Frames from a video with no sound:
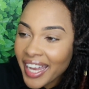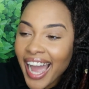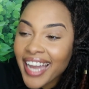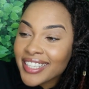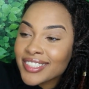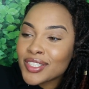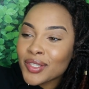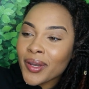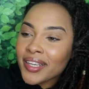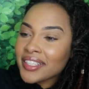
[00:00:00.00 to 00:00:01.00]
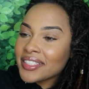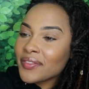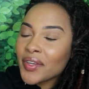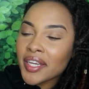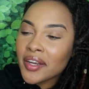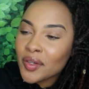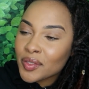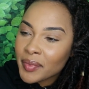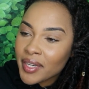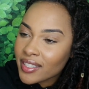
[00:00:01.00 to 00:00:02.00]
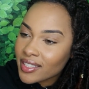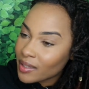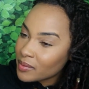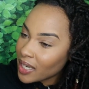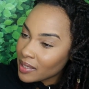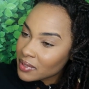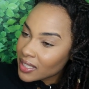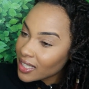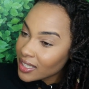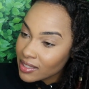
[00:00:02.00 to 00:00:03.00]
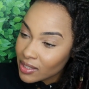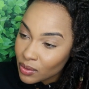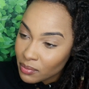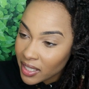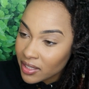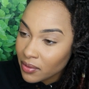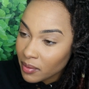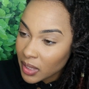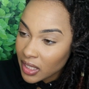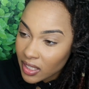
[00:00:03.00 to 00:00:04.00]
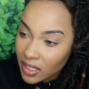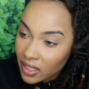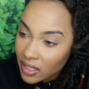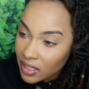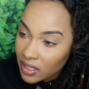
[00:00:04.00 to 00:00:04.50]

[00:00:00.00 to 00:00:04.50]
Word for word: like I enjoy these videos, but it's sometimes it gets too much for me.